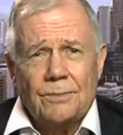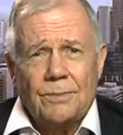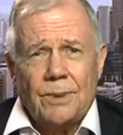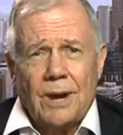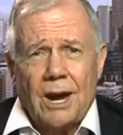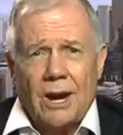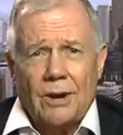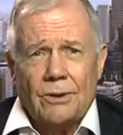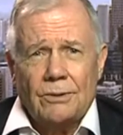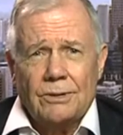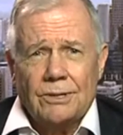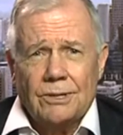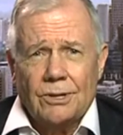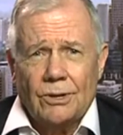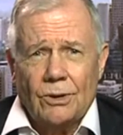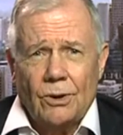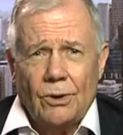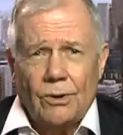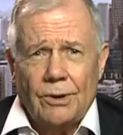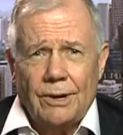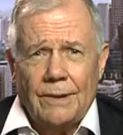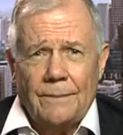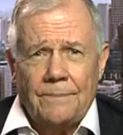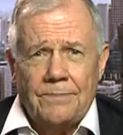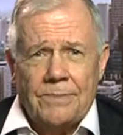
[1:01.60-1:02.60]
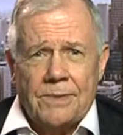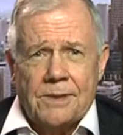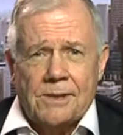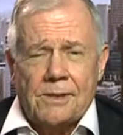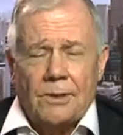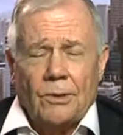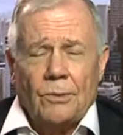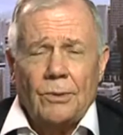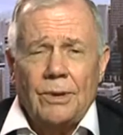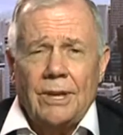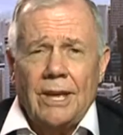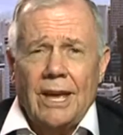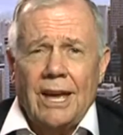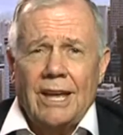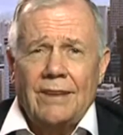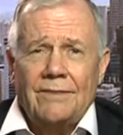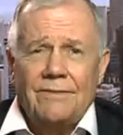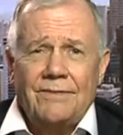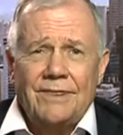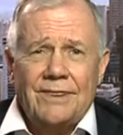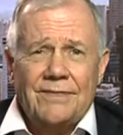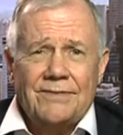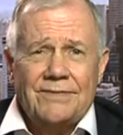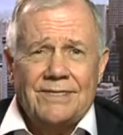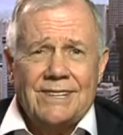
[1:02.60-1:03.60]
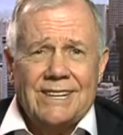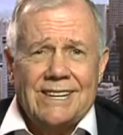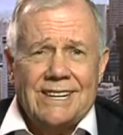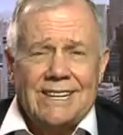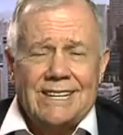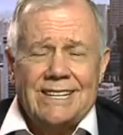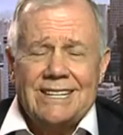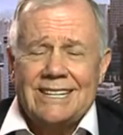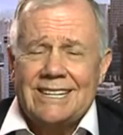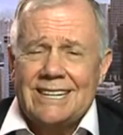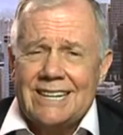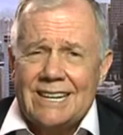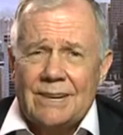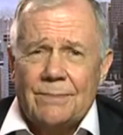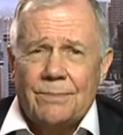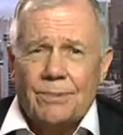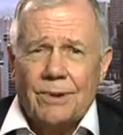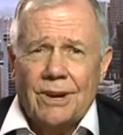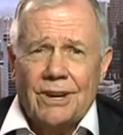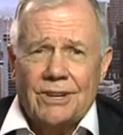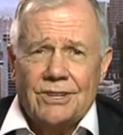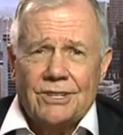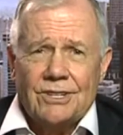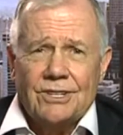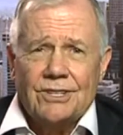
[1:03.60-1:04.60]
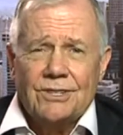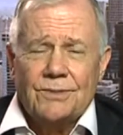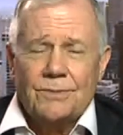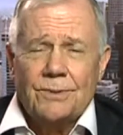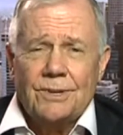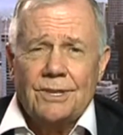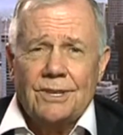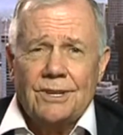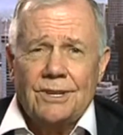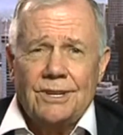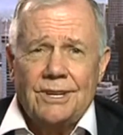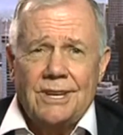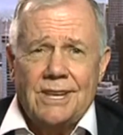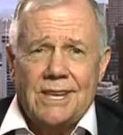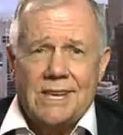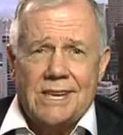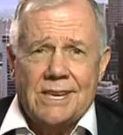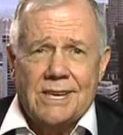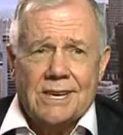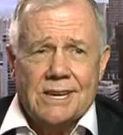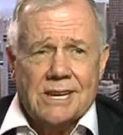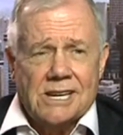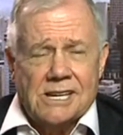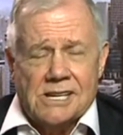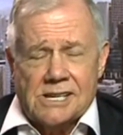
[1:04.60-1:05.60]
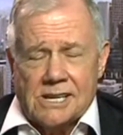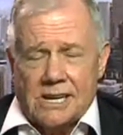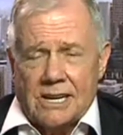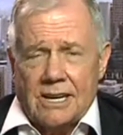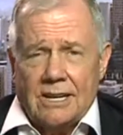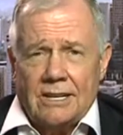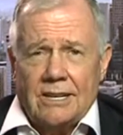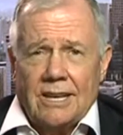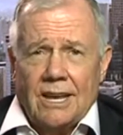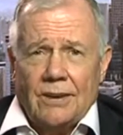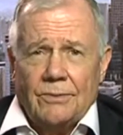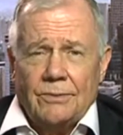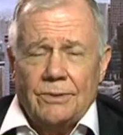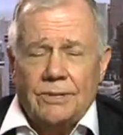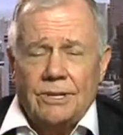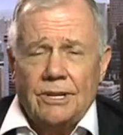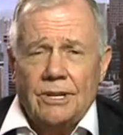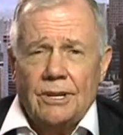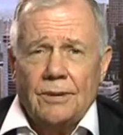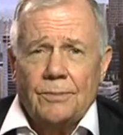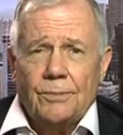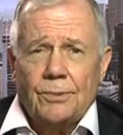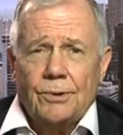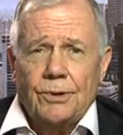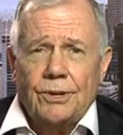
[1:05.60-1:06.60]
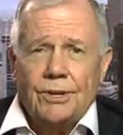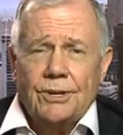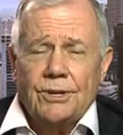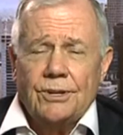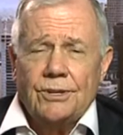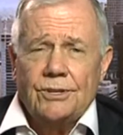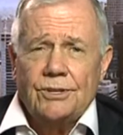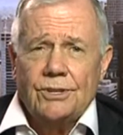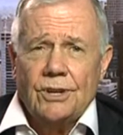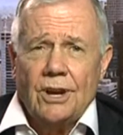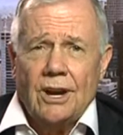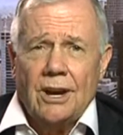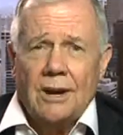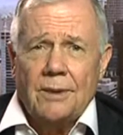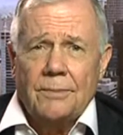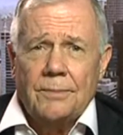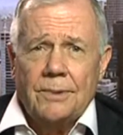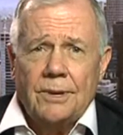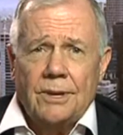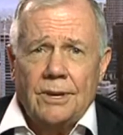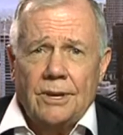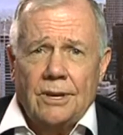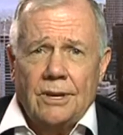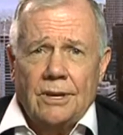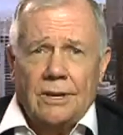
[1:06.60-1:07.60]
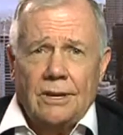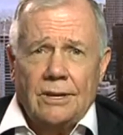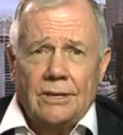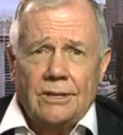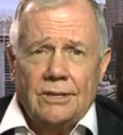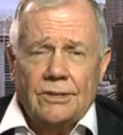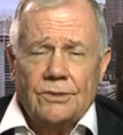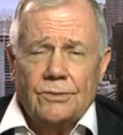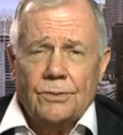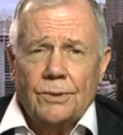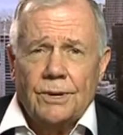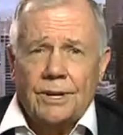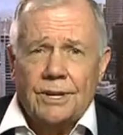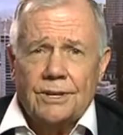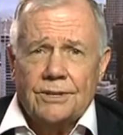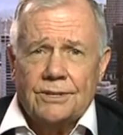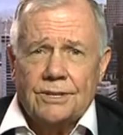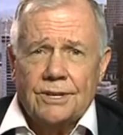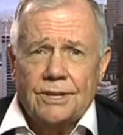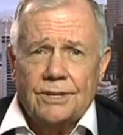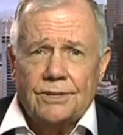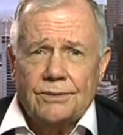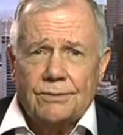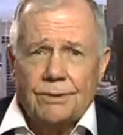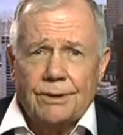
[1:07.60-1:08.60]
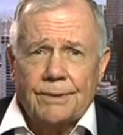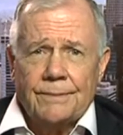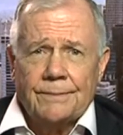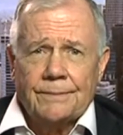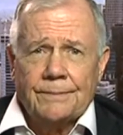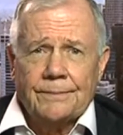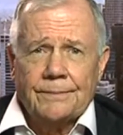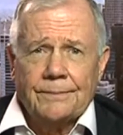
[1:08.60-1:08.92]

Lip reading: to power and glory, we had 15 depressions with a D, and yet we did a pretty good job in the 20th century.